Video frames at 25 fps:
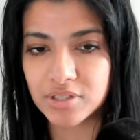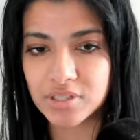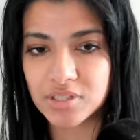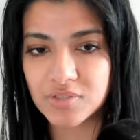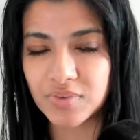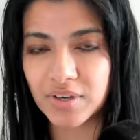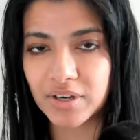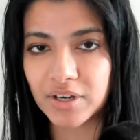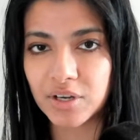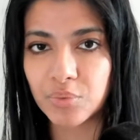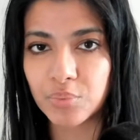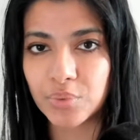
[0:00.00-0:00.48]
It's
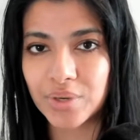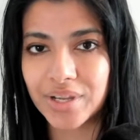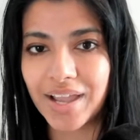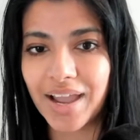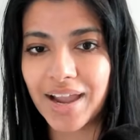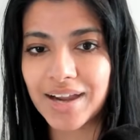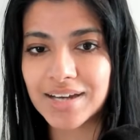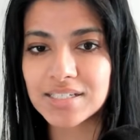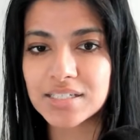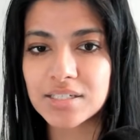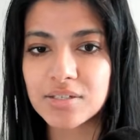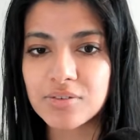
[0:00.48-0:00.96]
very
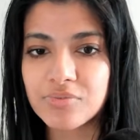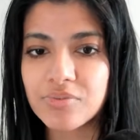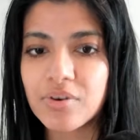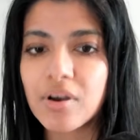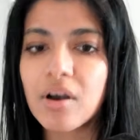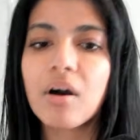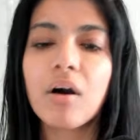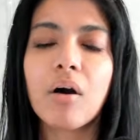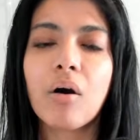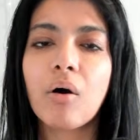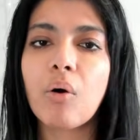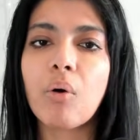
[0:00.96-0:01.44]
reactive
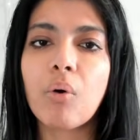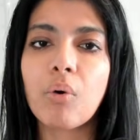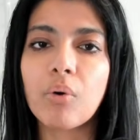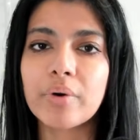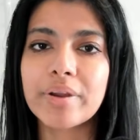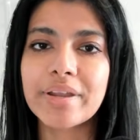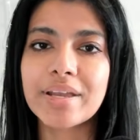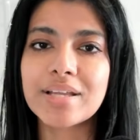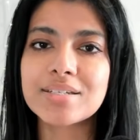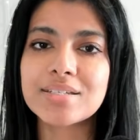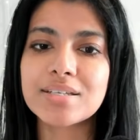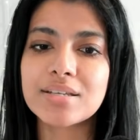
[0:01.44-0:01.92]

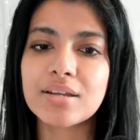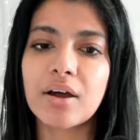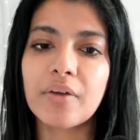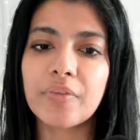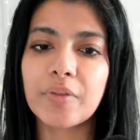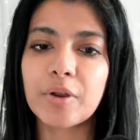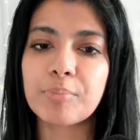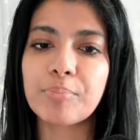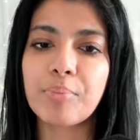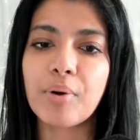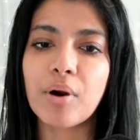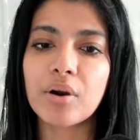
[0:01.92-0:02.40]
oriented on
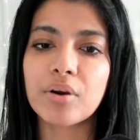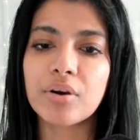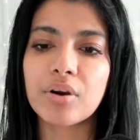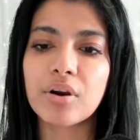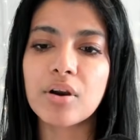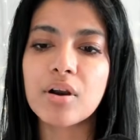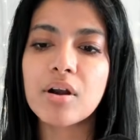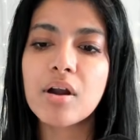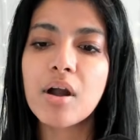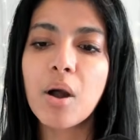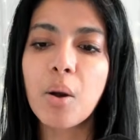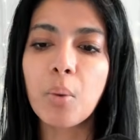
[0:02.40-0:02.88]
their
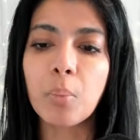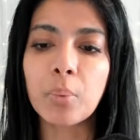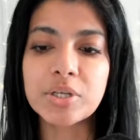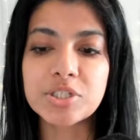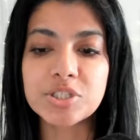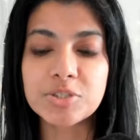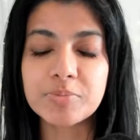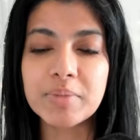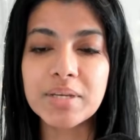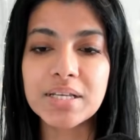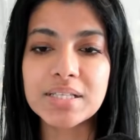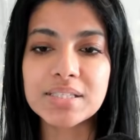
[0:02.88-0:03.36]
partner,
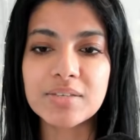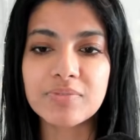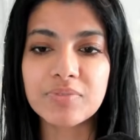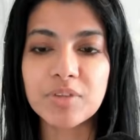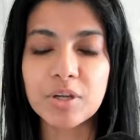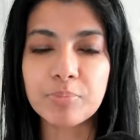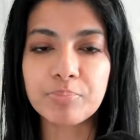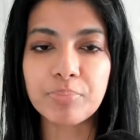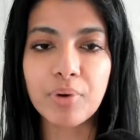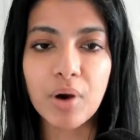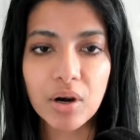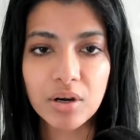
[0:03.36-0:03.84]
which means if
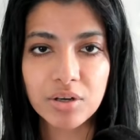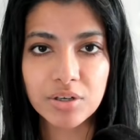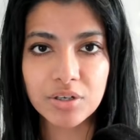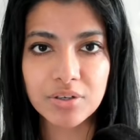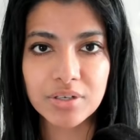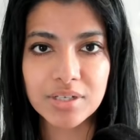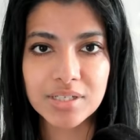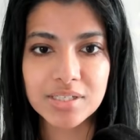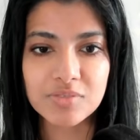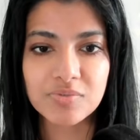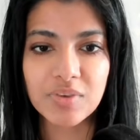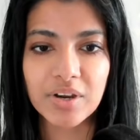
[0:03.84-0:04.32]
their partner
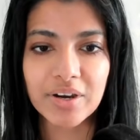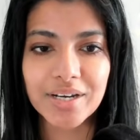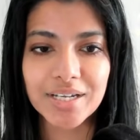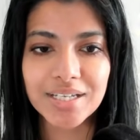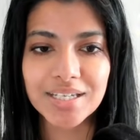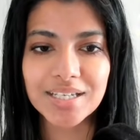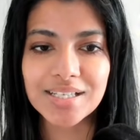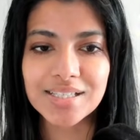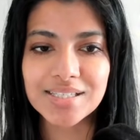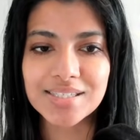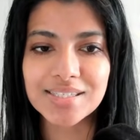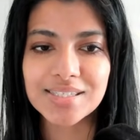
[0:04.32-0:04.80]
is very
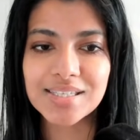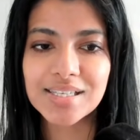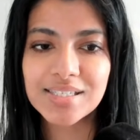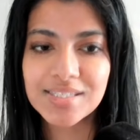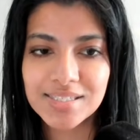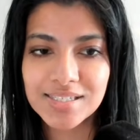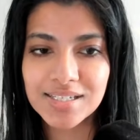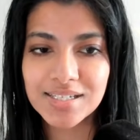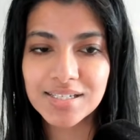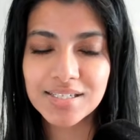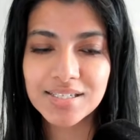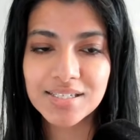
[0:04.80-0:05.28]

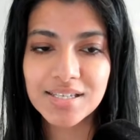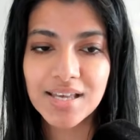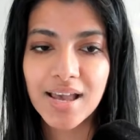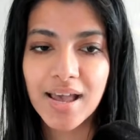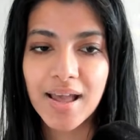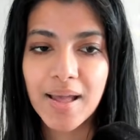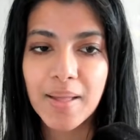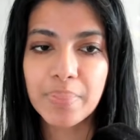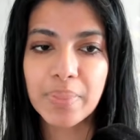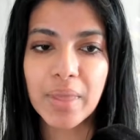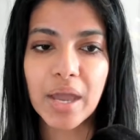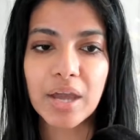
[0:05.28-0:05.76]
consistent,
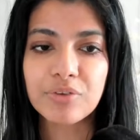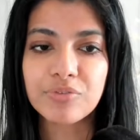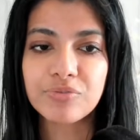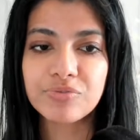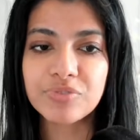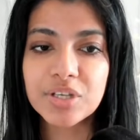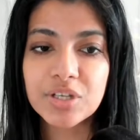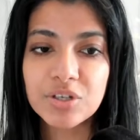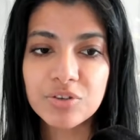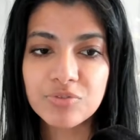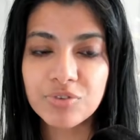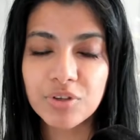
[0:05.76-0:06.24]
that
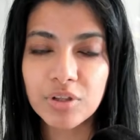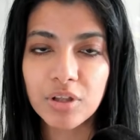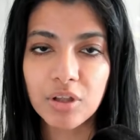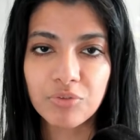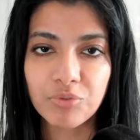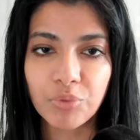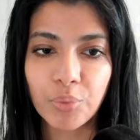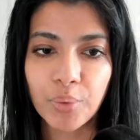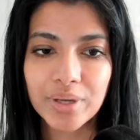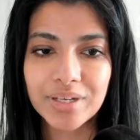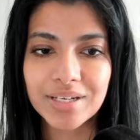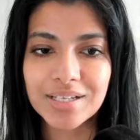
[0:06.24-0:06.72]
fearful
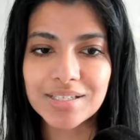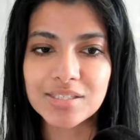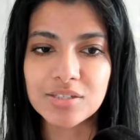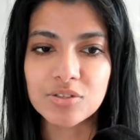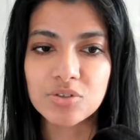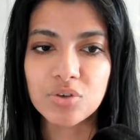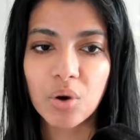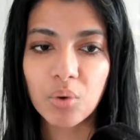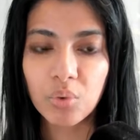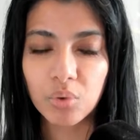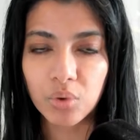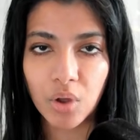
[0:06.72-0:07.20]
avoidant is
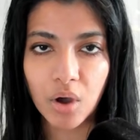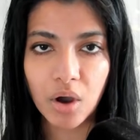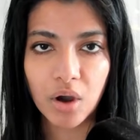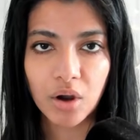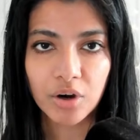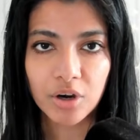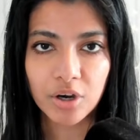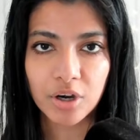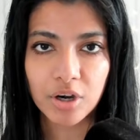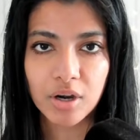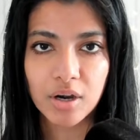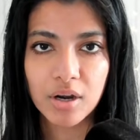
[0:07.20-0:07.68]
no
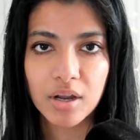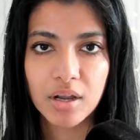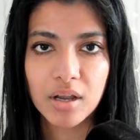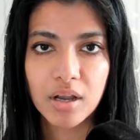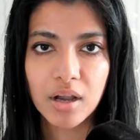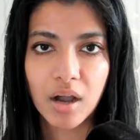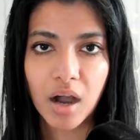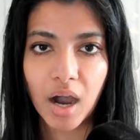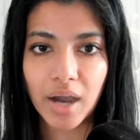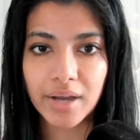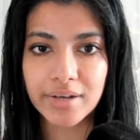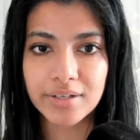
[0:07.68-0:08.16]
longer
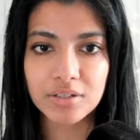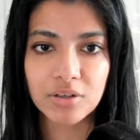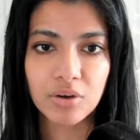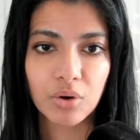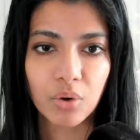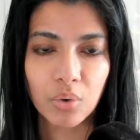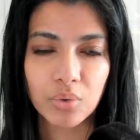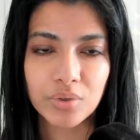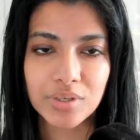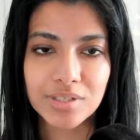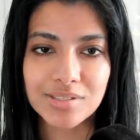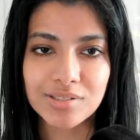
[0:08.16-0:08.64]
hot and cold.